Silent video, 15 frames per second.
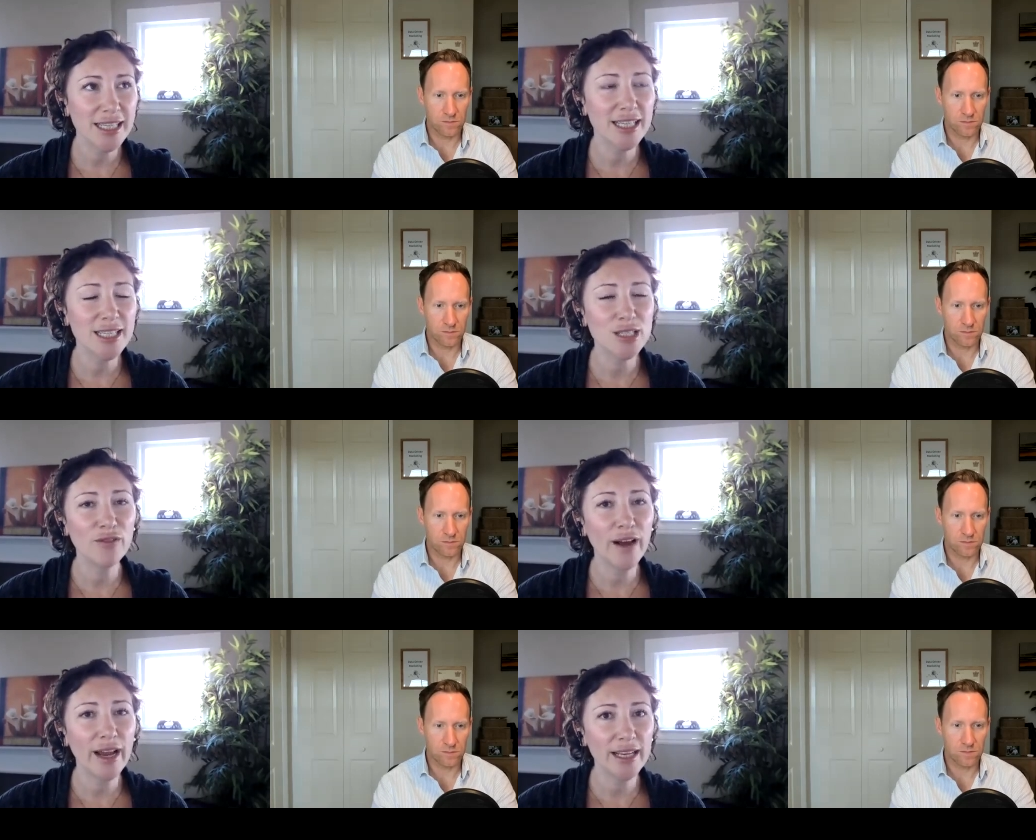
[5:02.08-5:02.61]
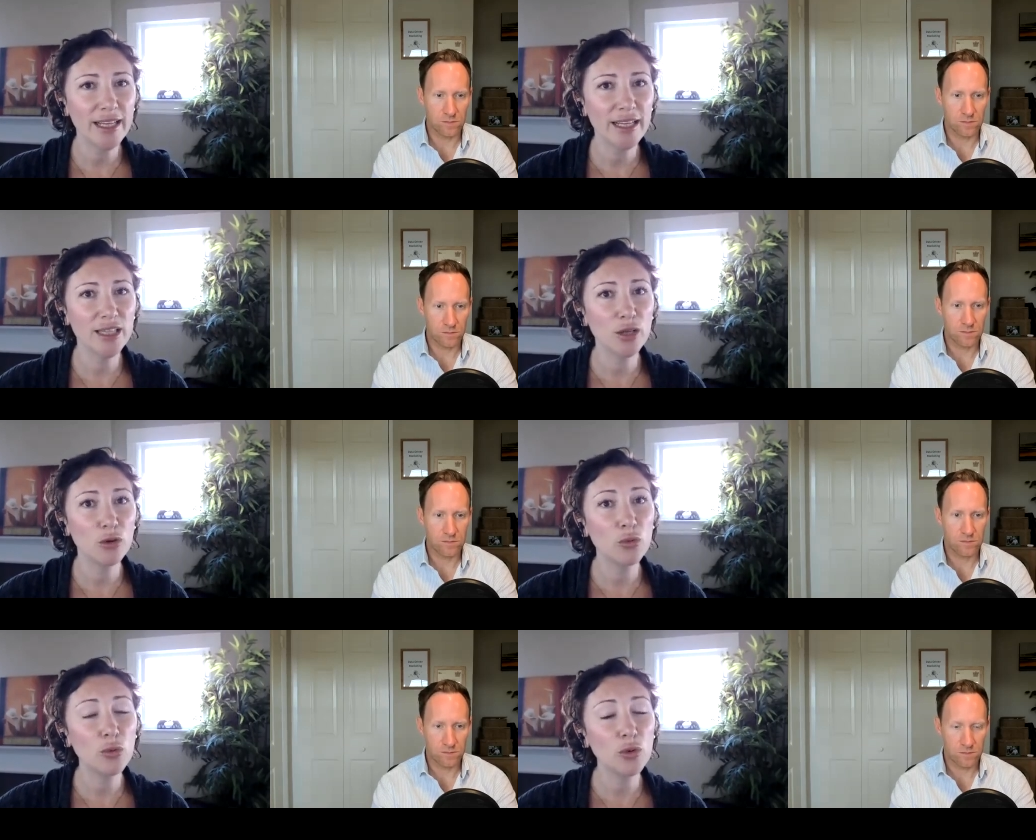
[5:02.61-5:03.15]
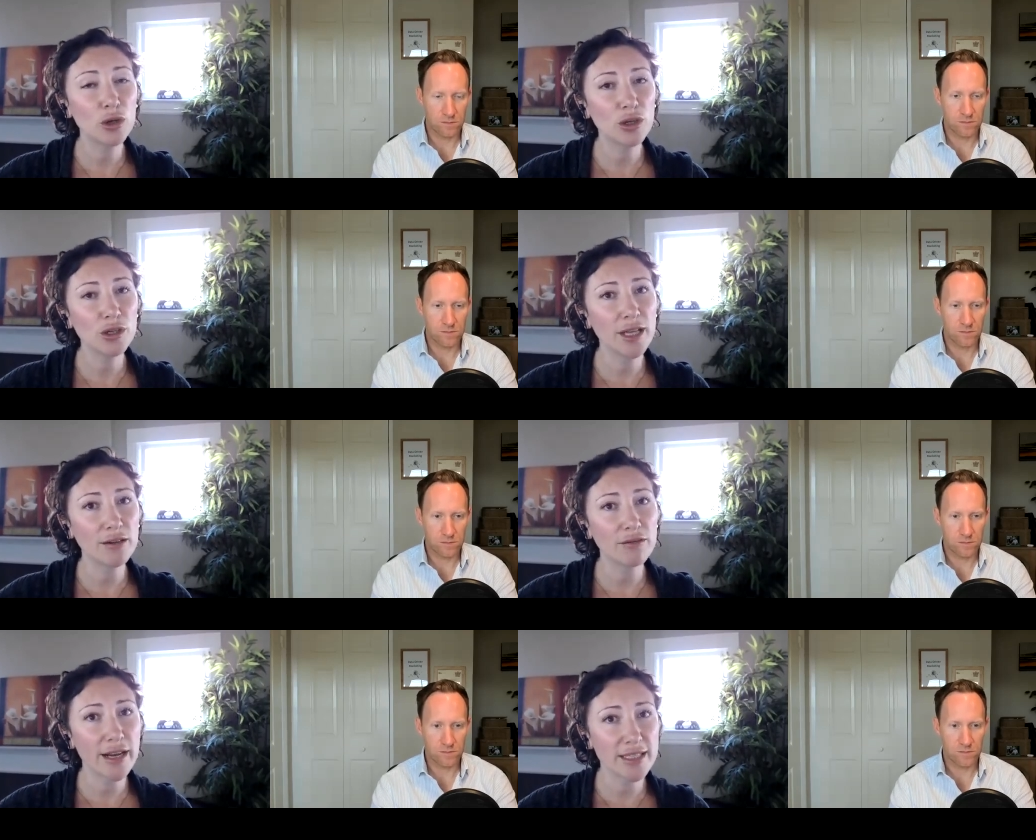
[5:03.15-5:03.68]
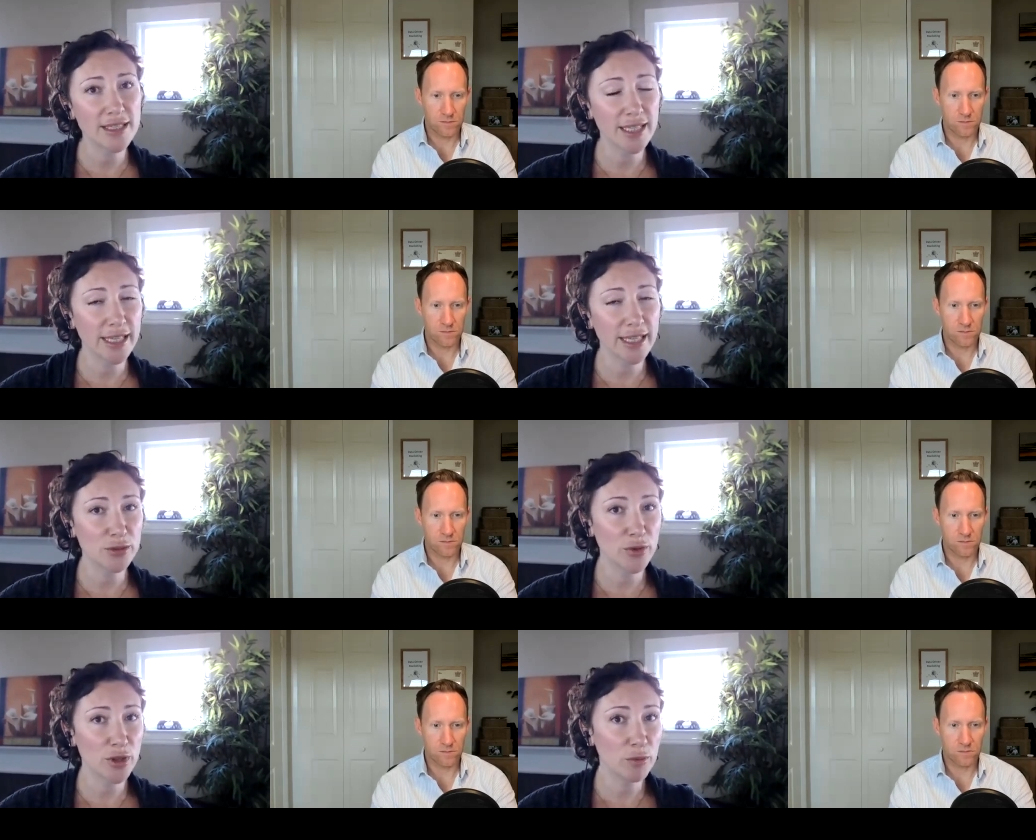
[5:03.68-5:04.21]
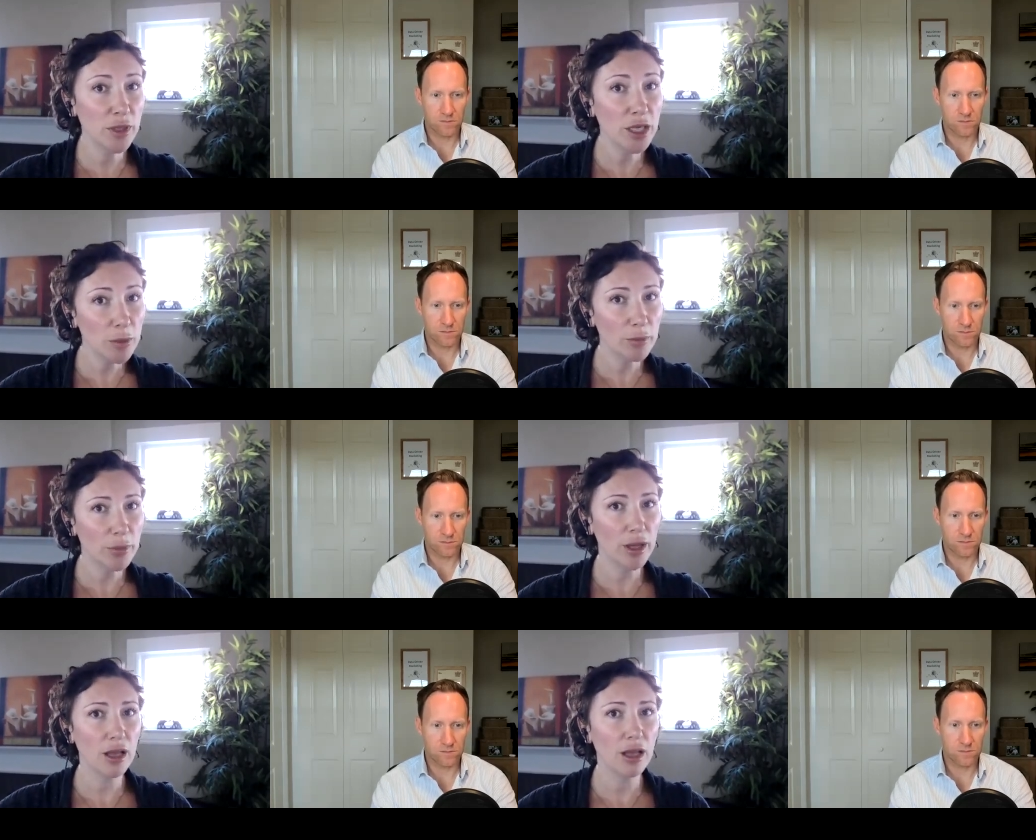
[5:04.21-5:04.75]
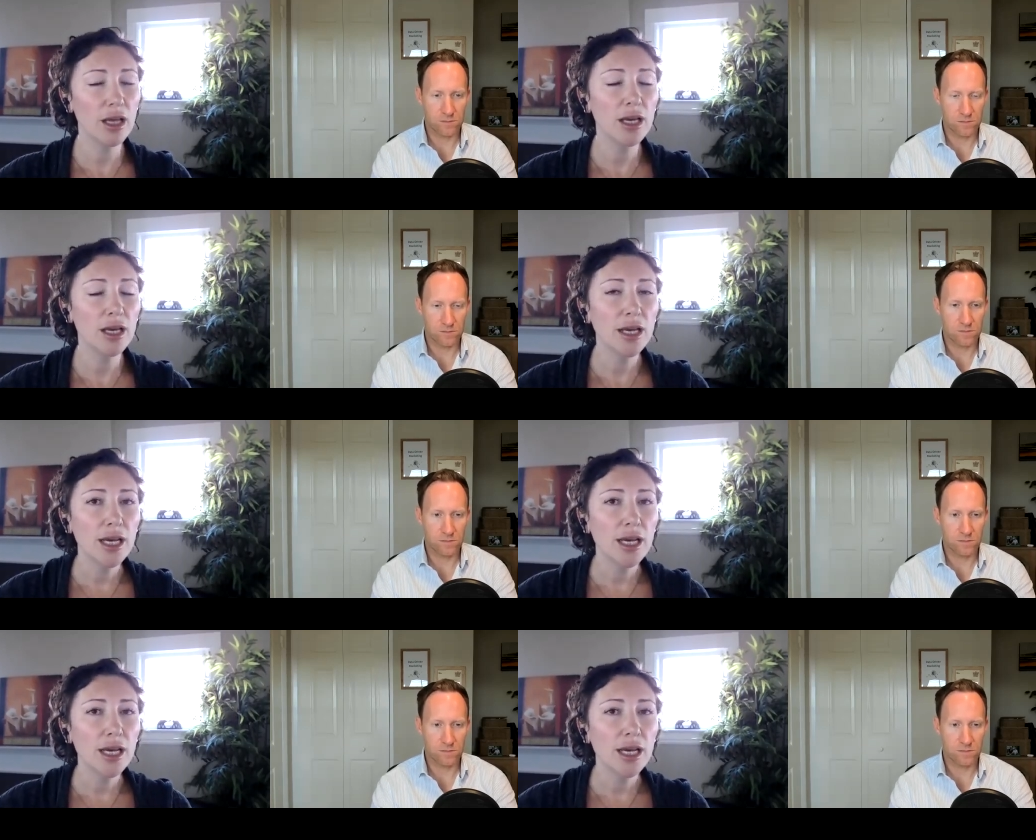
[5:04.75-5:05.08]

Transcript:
Speaker 1: it is mm-hmm. finding the word that resonates with people